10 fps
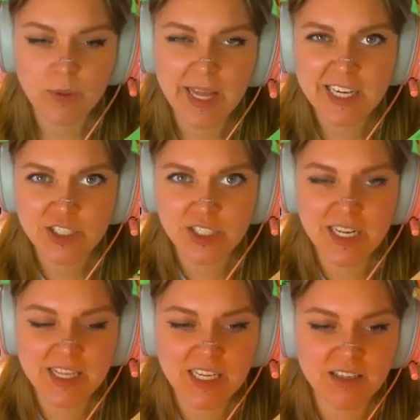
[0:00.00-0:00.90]
Well, actually,
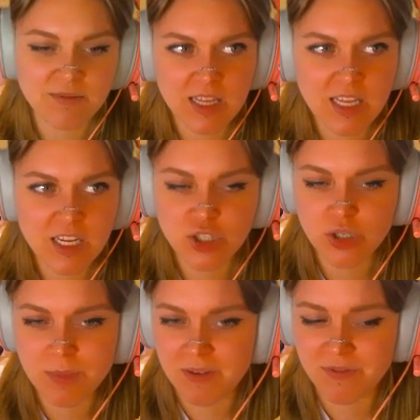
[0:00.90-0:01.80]
I think it
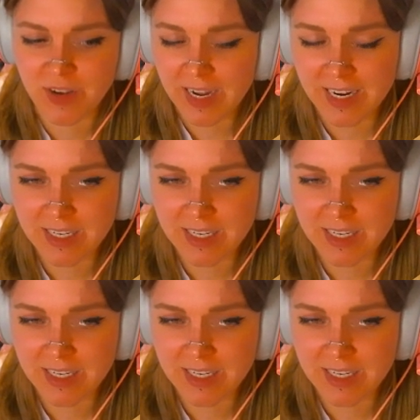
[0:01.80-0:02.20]
should be fine